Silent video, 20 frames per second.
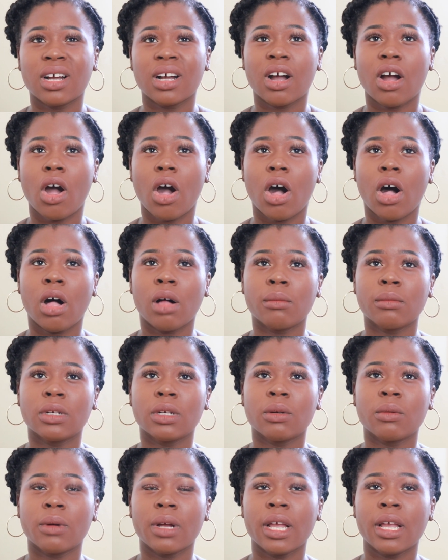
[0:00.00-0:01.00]
calm in
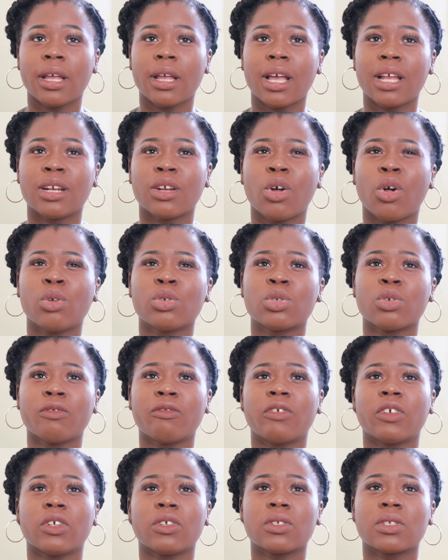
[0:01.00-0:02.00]
a way, and it also
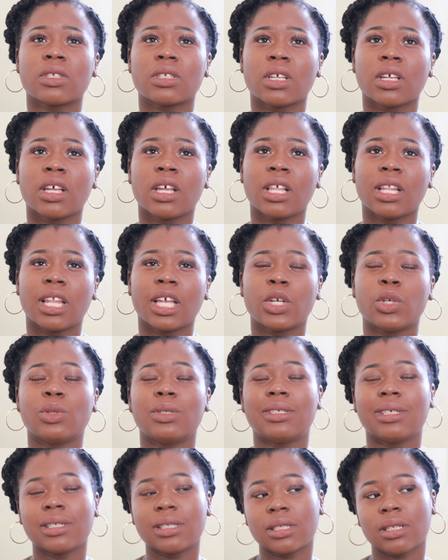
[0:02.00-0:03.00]
feels like you
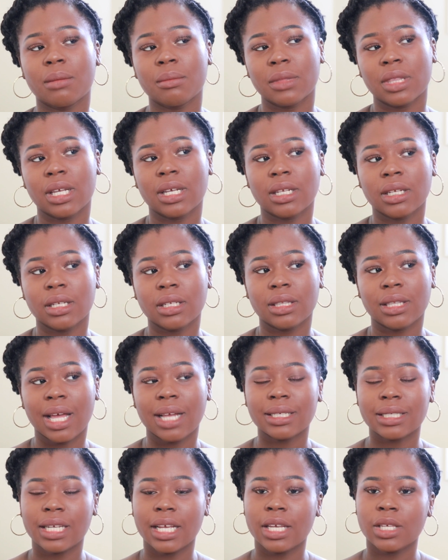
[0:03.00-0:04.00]
did something
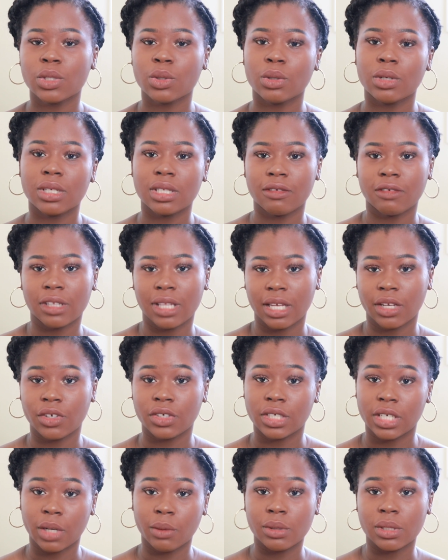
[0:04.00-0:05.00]
that day, so it doesn't feel like
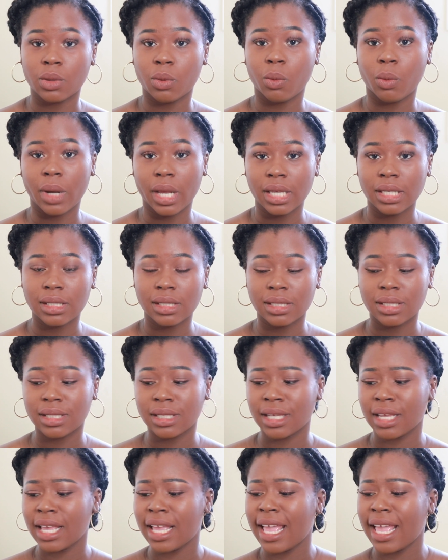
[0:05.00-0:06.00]
your day was a waste.